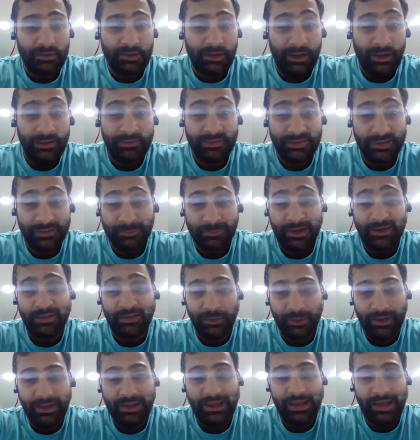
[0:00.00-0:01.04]
and by the
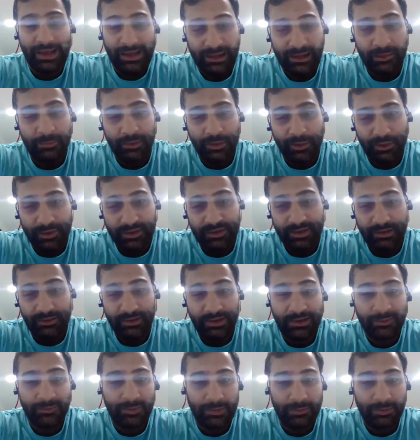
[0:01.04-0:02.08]
way, yeah, community,
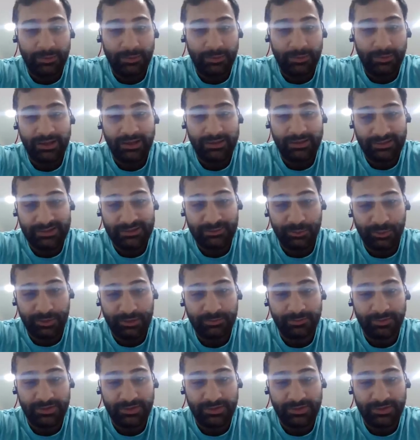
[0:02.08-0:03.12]
that people hate this
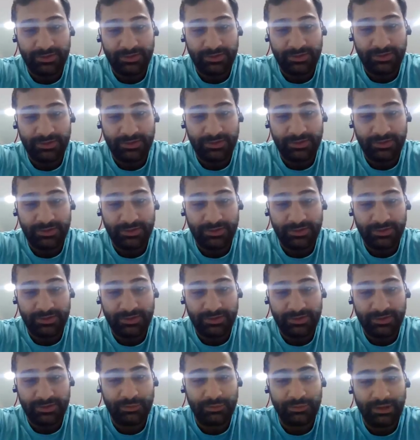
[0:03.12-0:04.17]
word, but yeah, again, you
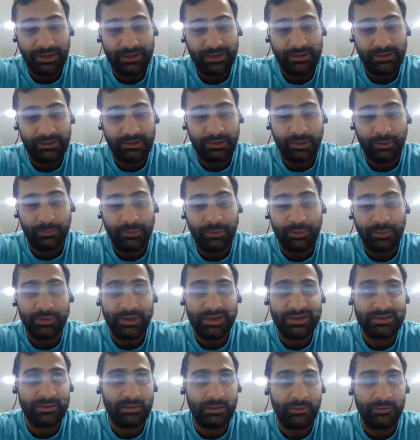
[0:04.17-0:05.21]
have to commune
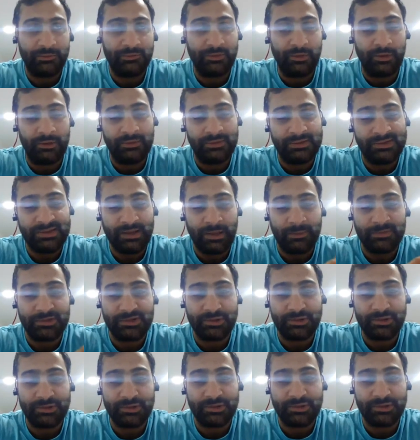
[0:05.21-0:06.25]
of some
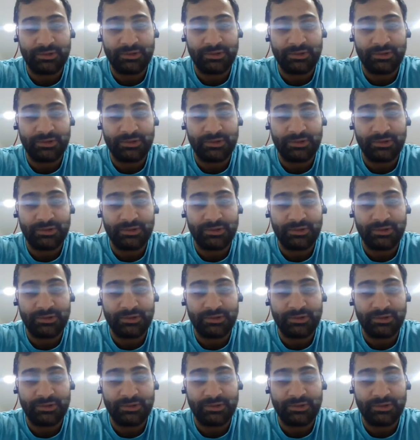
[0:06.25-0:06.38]
sort